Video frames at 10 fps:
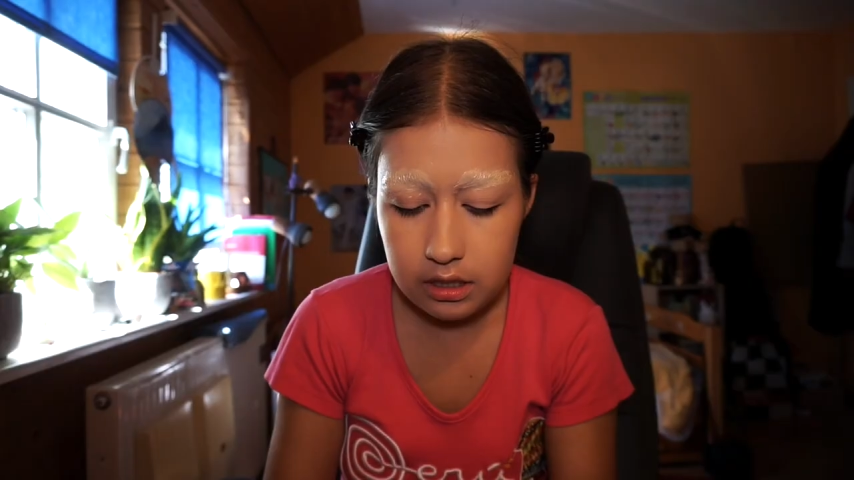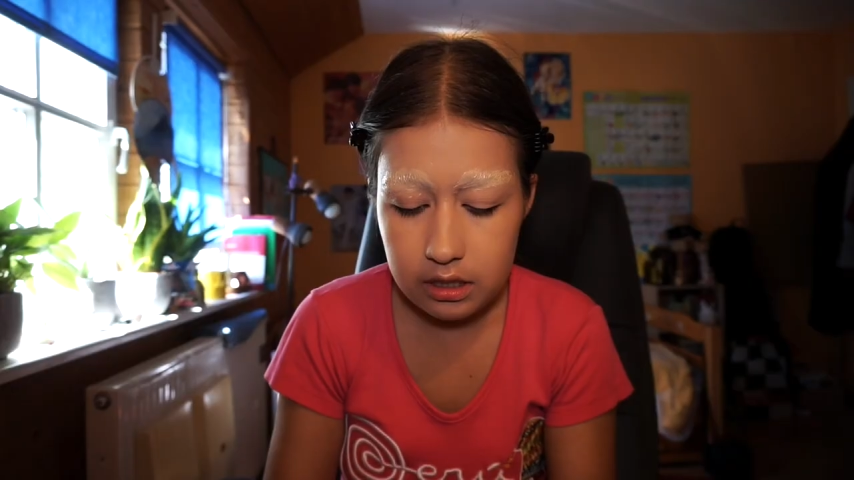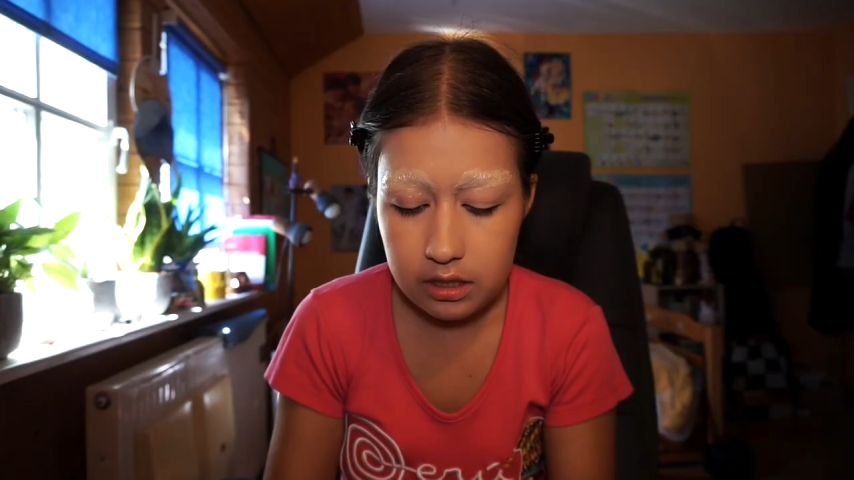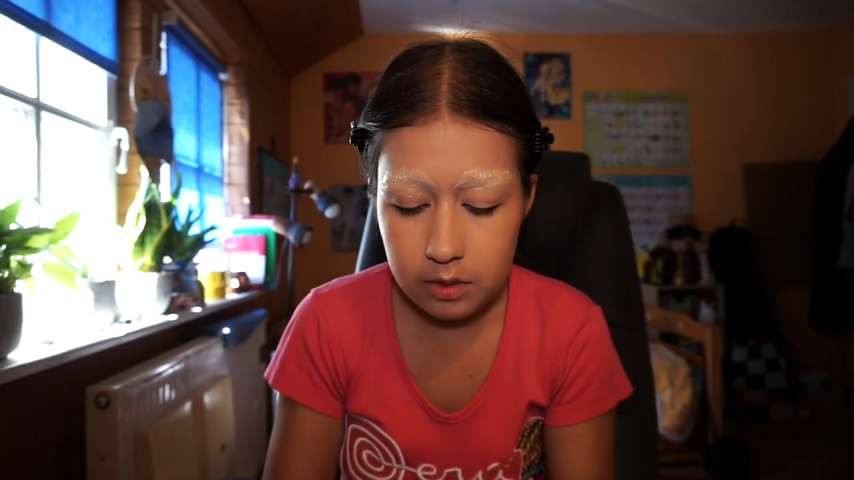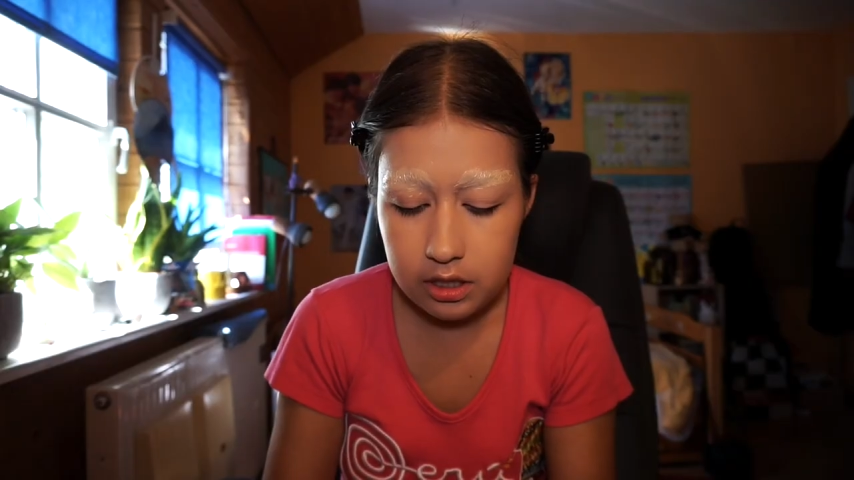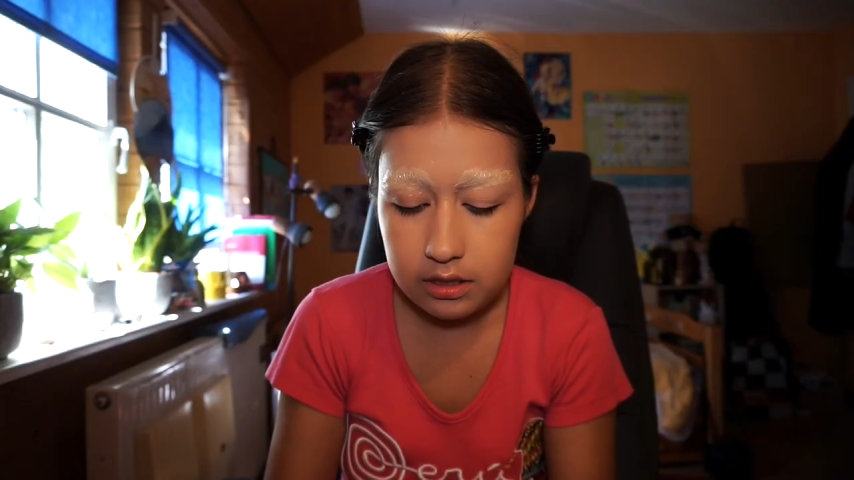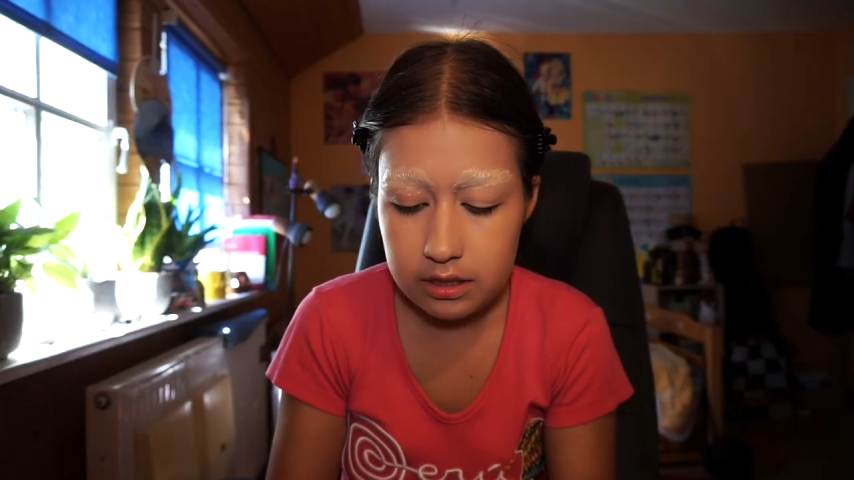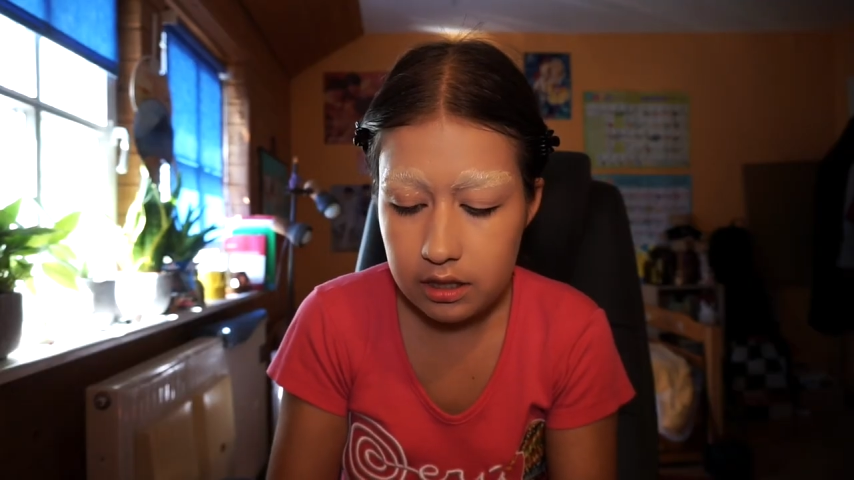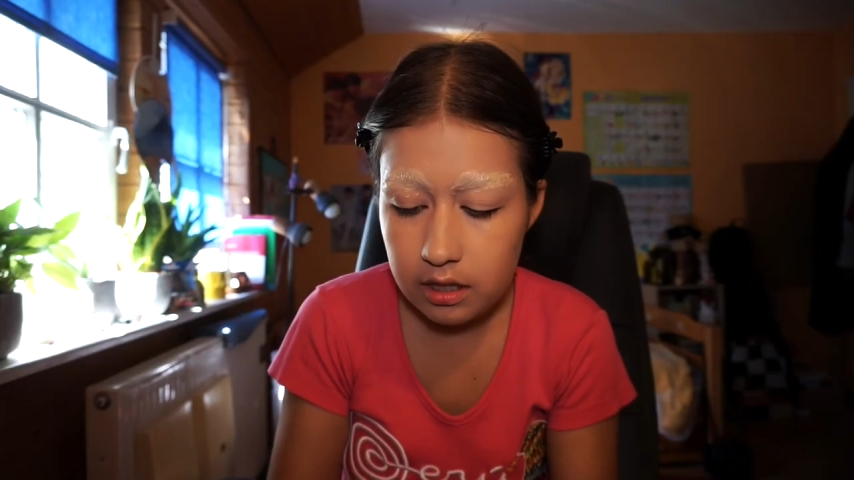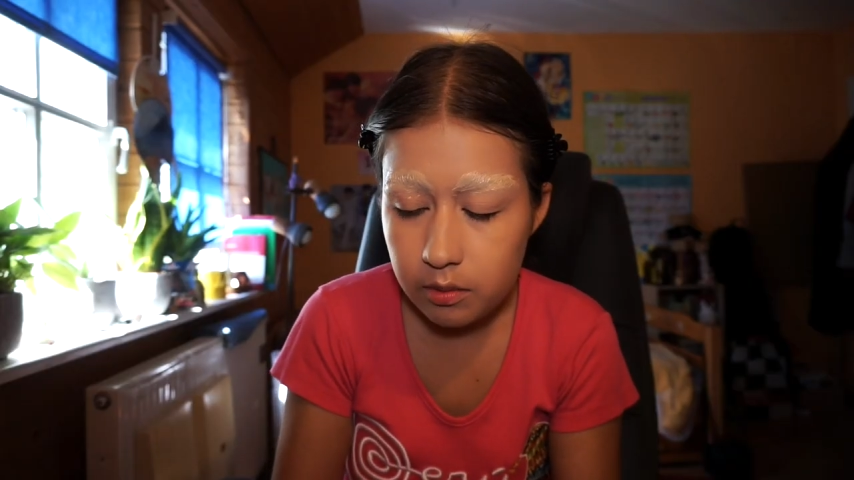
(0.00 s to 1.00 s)
Again, I'm gonna
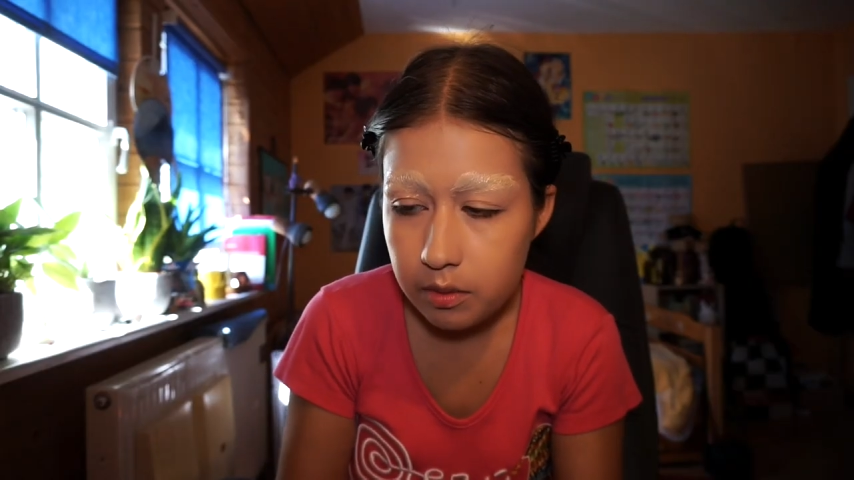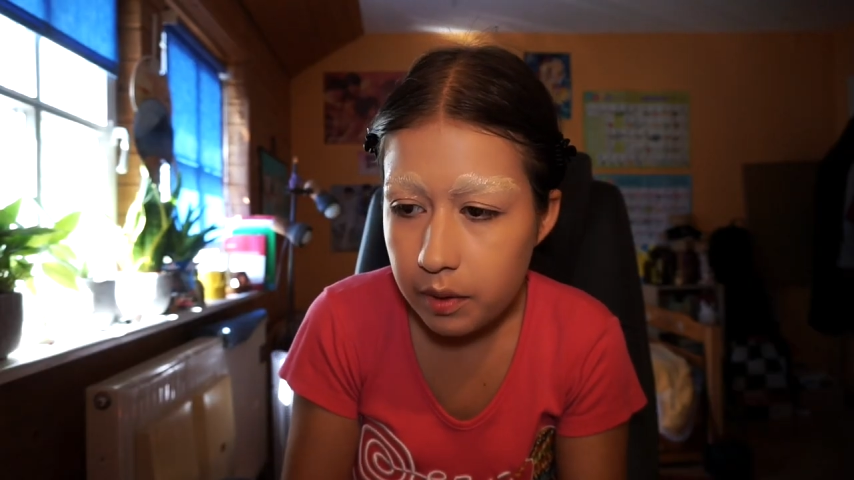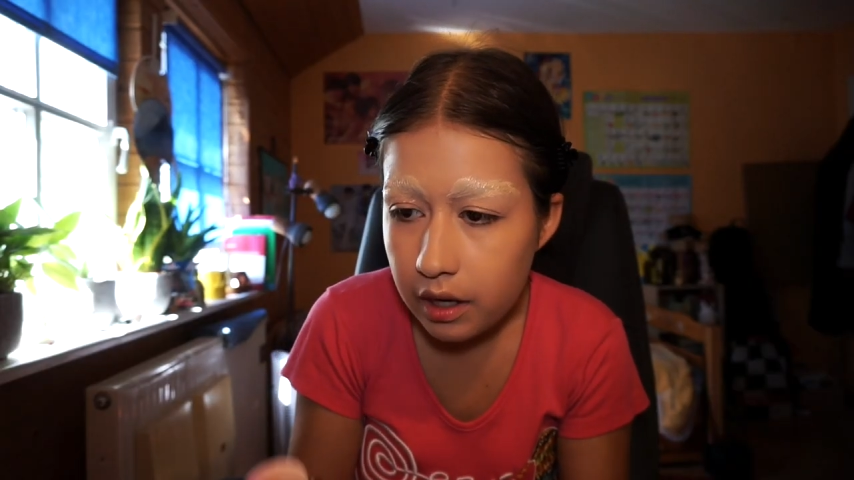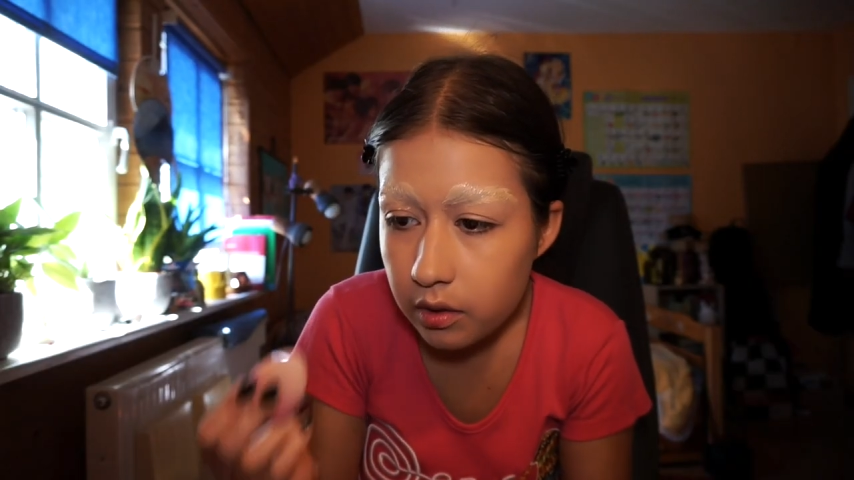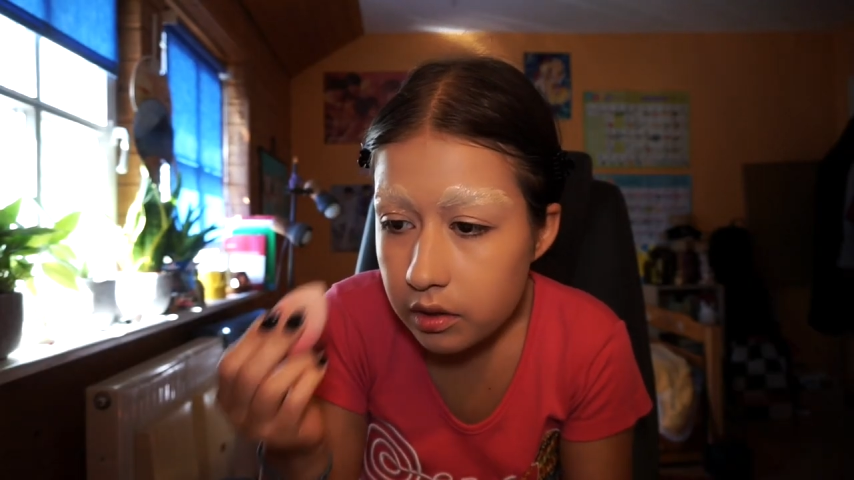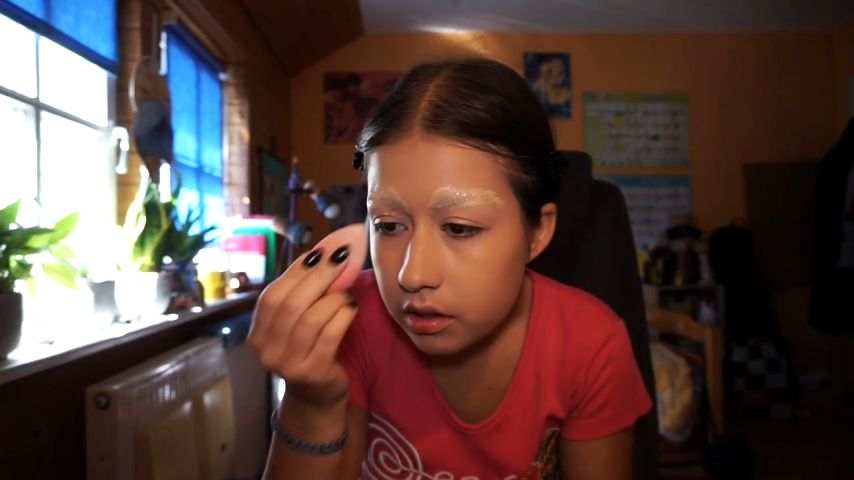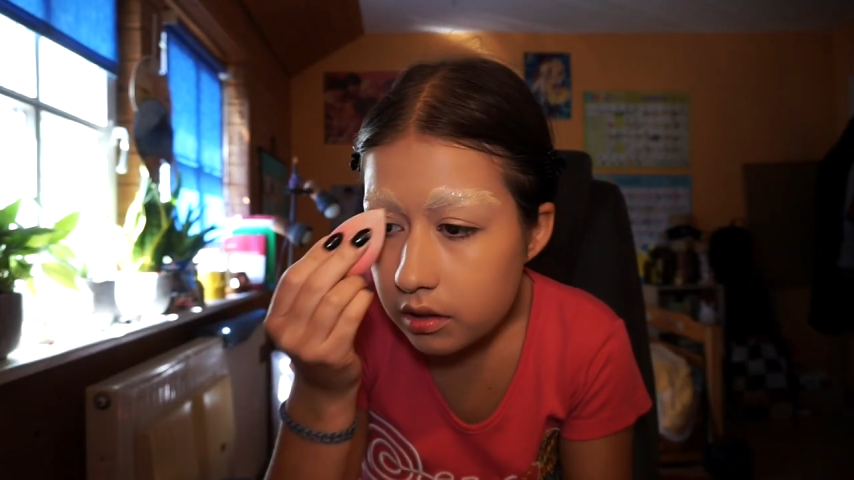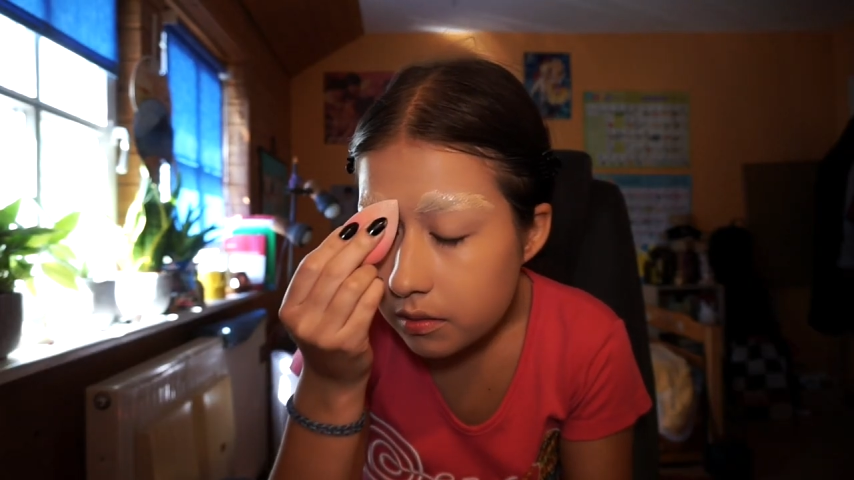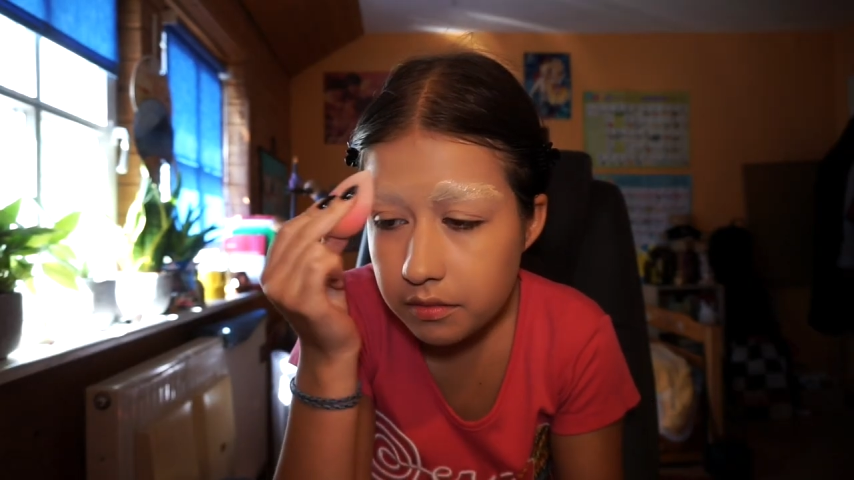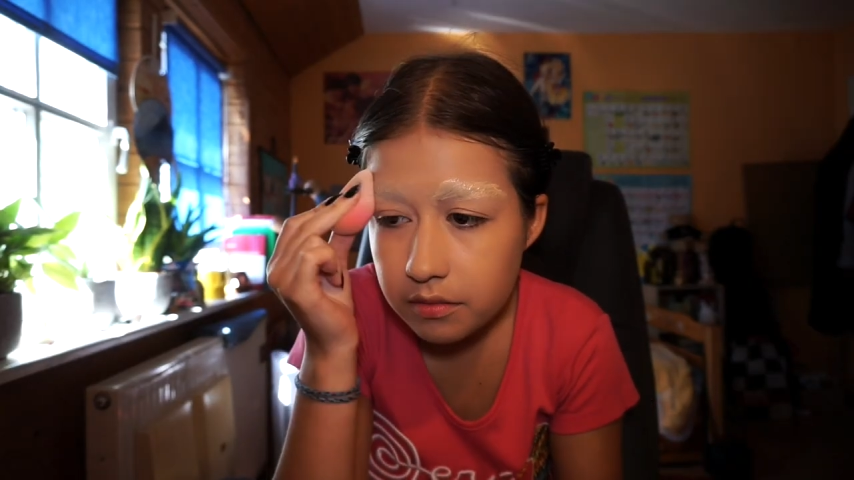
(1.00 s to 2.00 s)
set that with powder.